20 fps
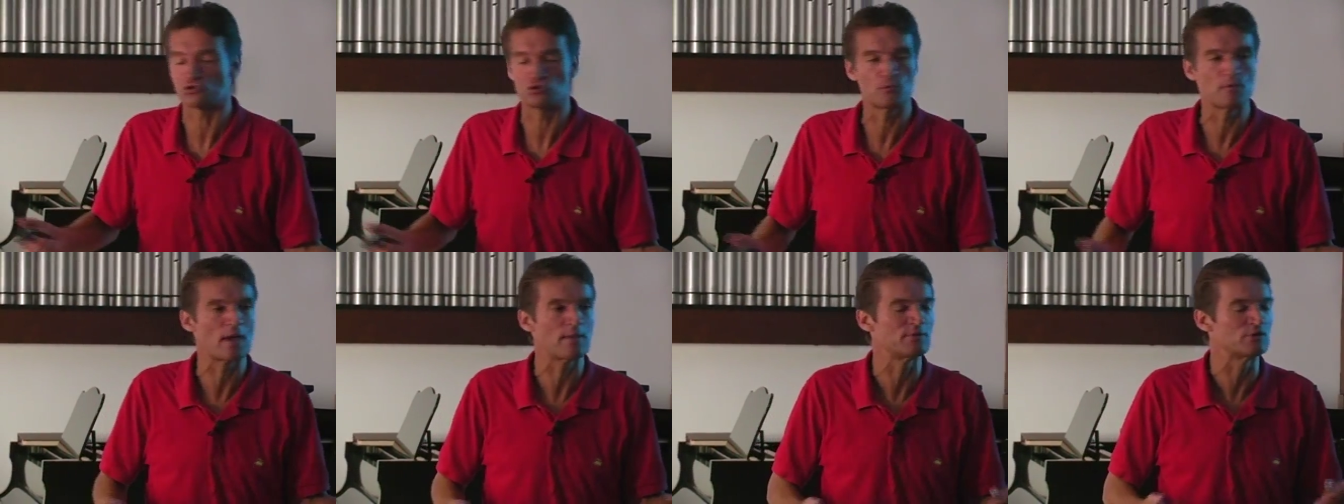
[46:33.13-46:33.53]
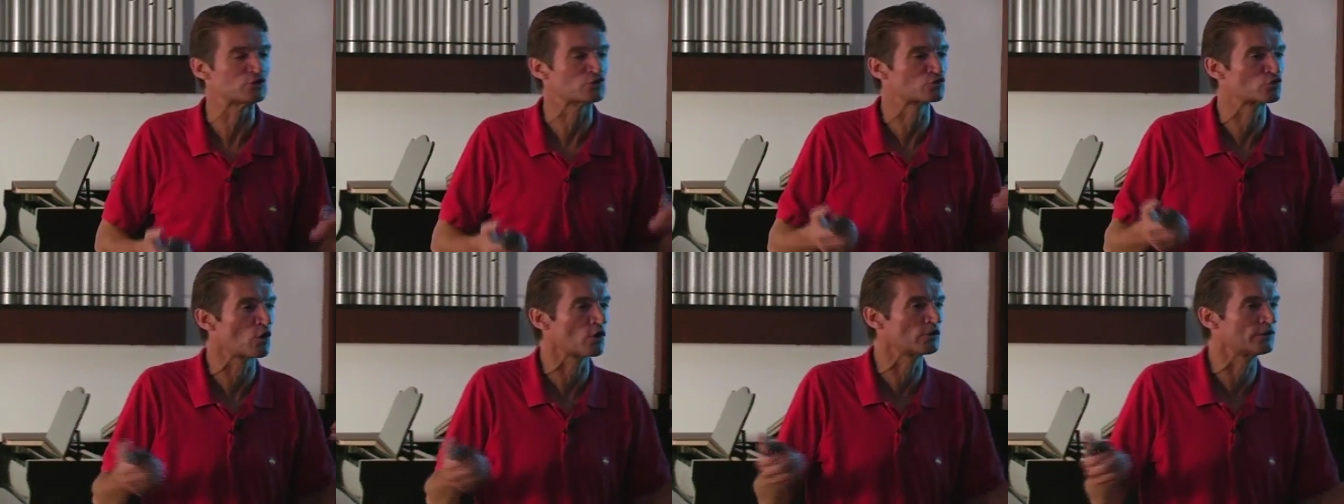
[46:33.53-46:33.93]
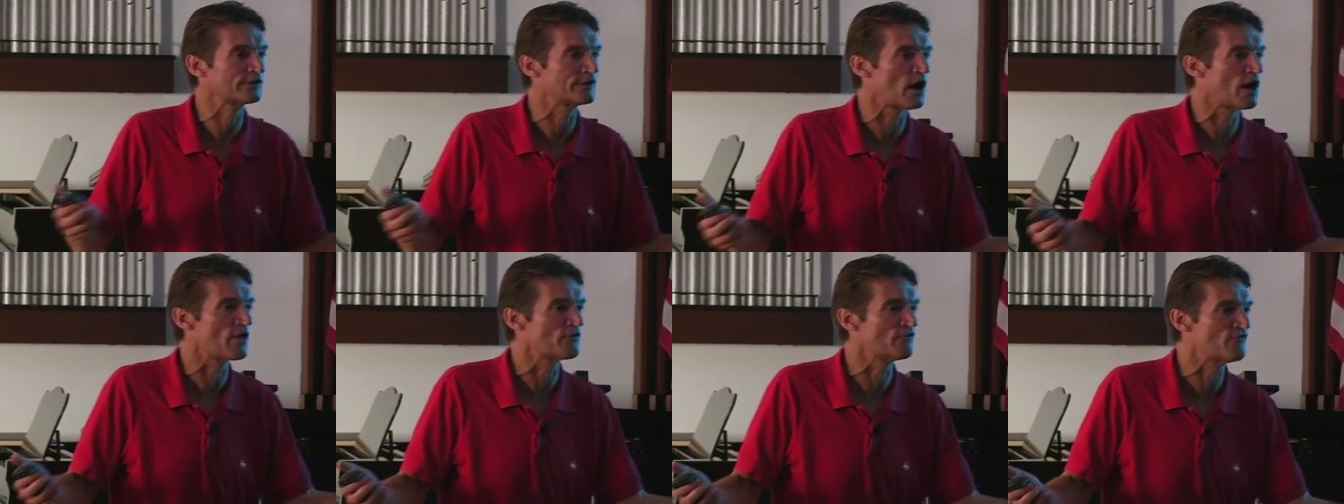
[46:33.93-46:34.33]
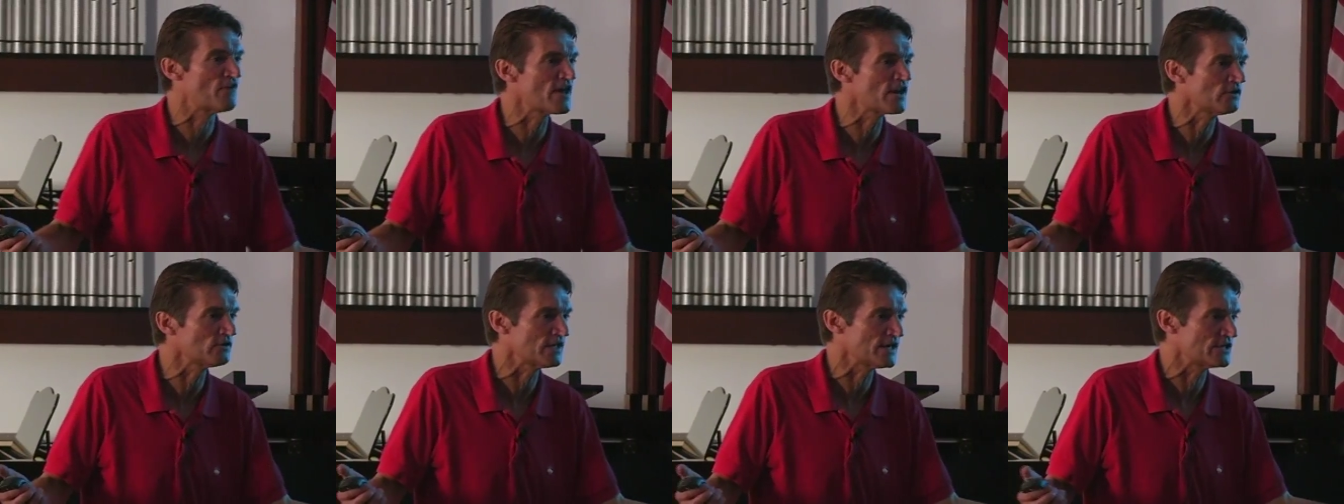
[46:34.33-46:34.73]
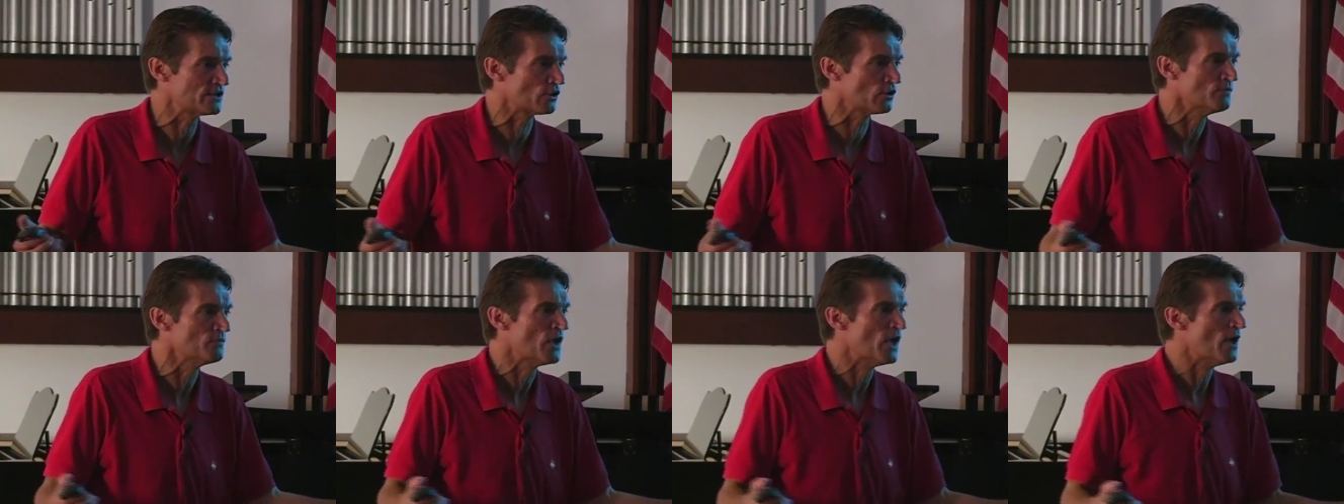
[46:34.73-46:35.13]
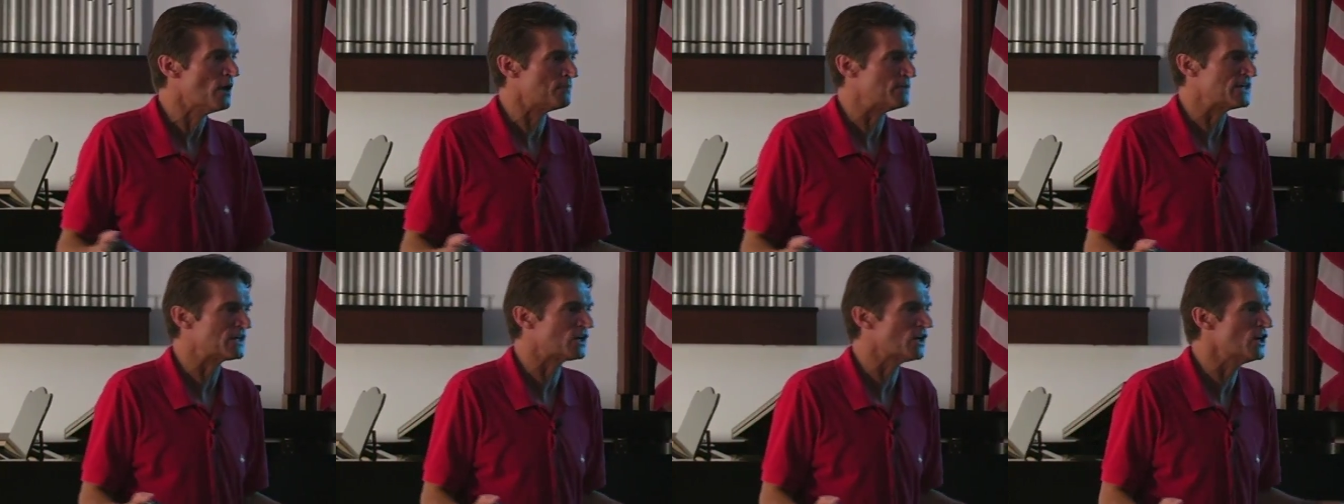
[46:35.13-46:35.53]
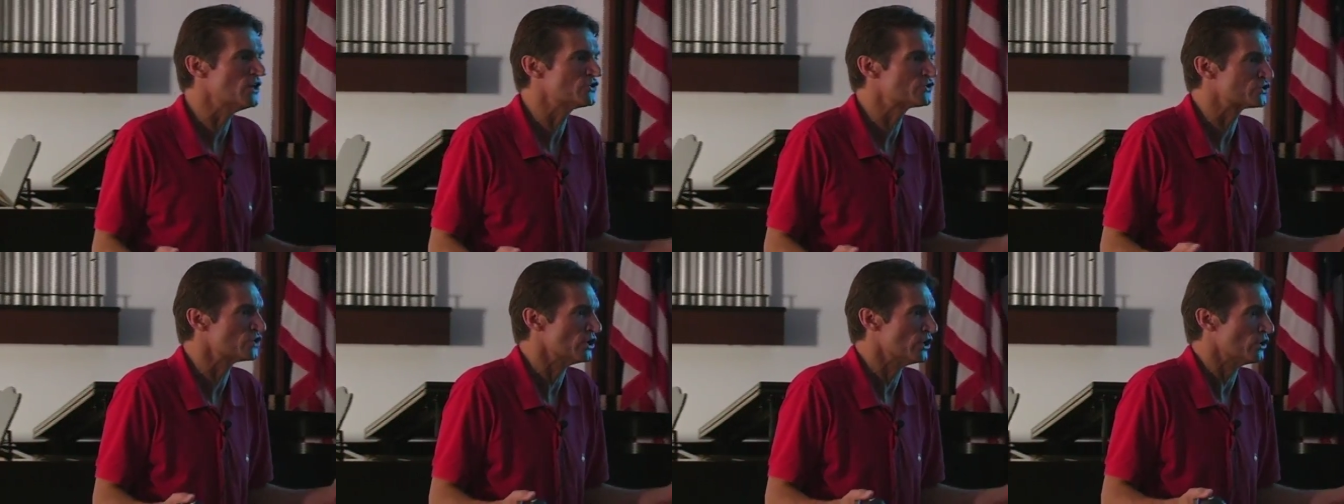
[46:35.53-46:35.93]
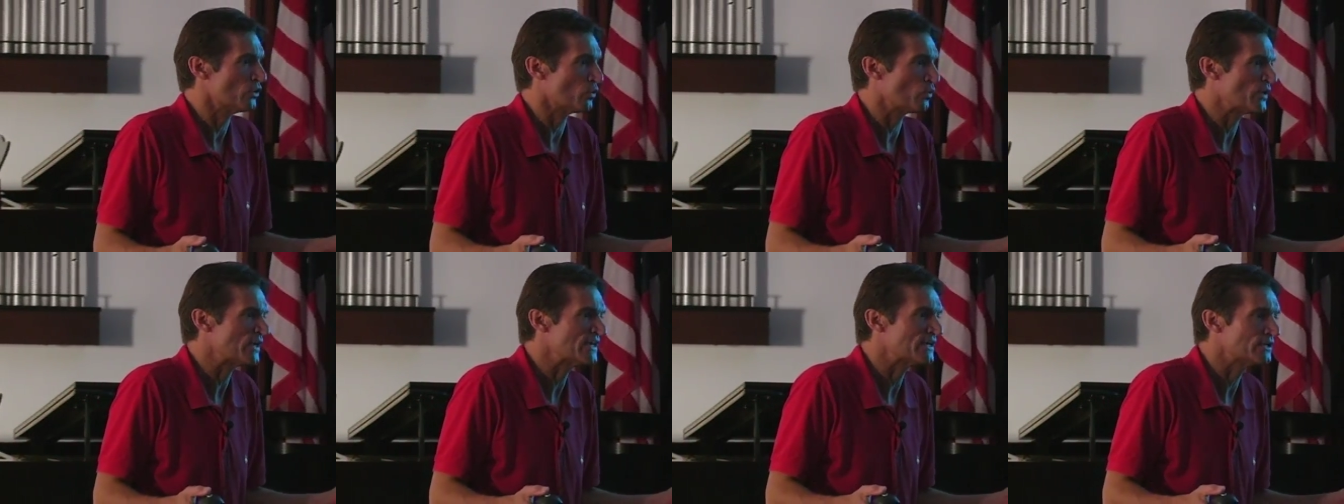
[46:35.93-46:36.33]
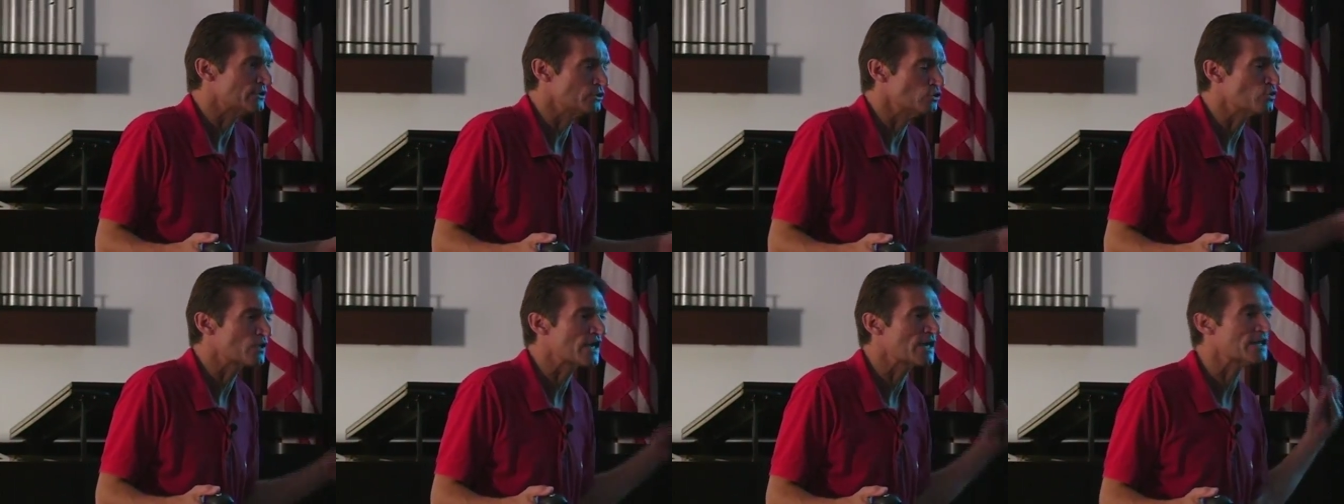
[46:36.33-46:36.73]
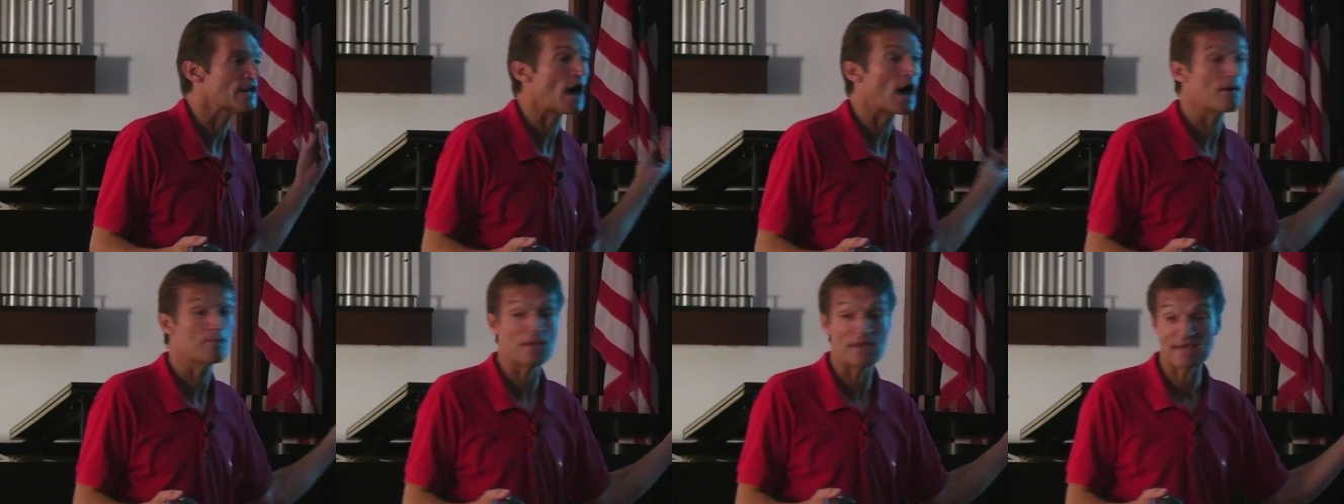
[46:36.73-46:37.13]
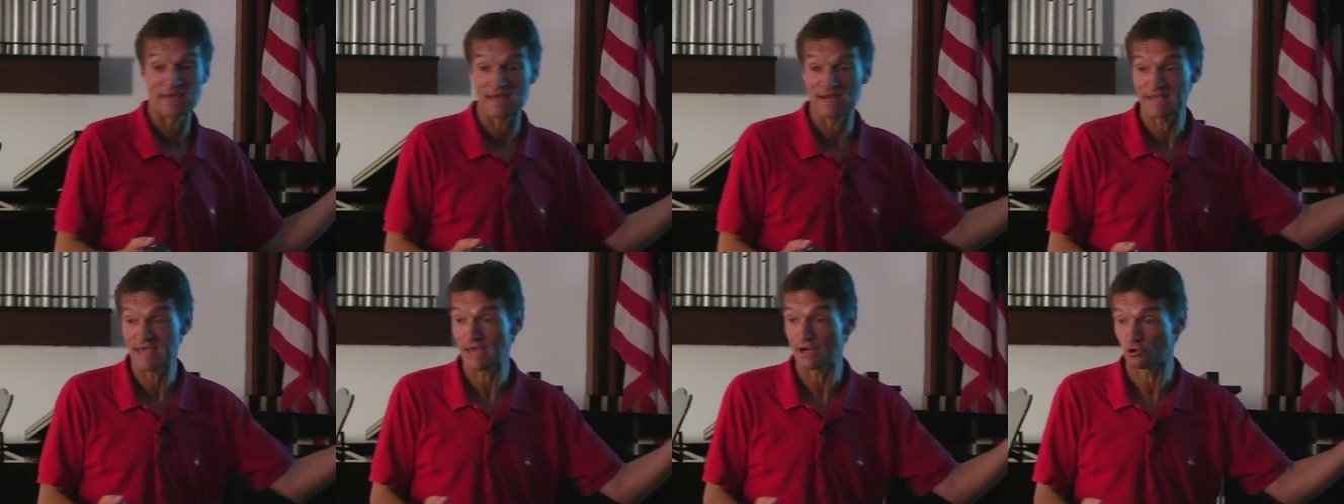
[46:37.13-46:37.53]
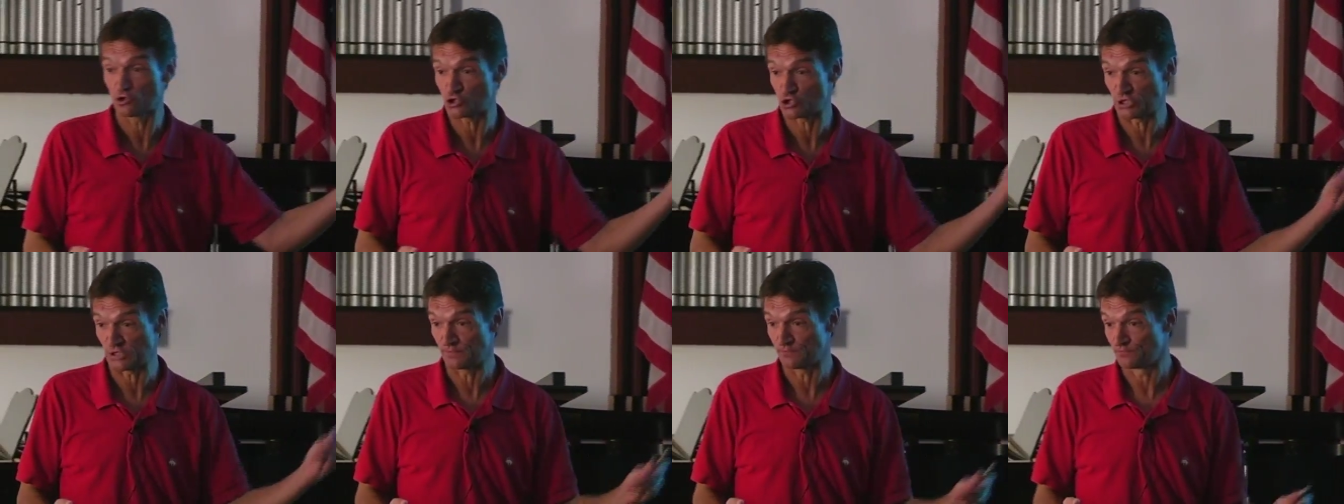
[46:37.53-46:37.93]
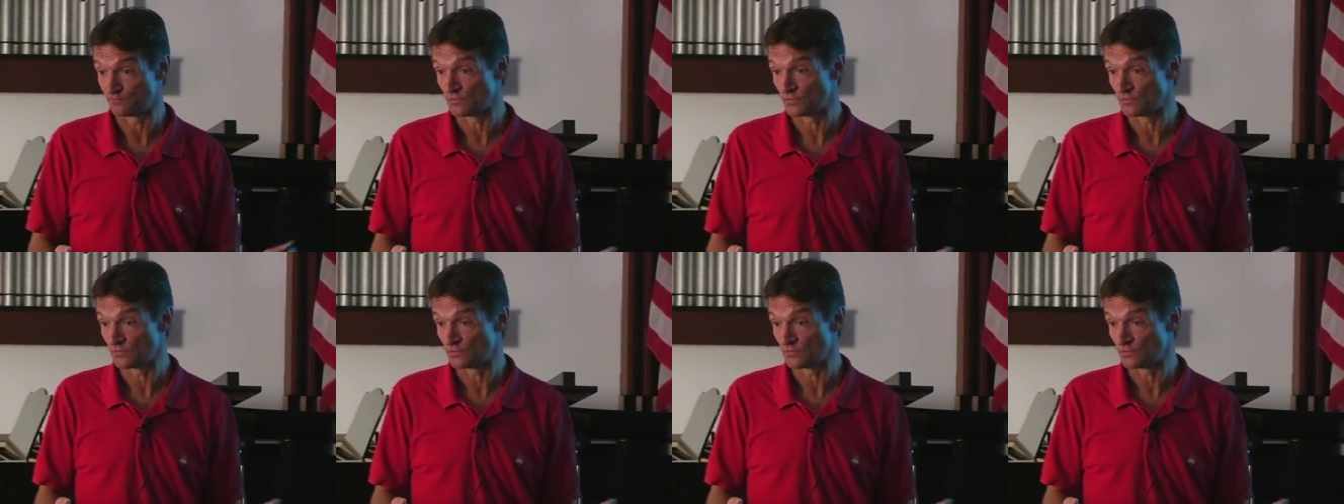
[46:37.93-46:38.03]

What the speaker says: You may be struggling on the ventilator because you cannot make any energy.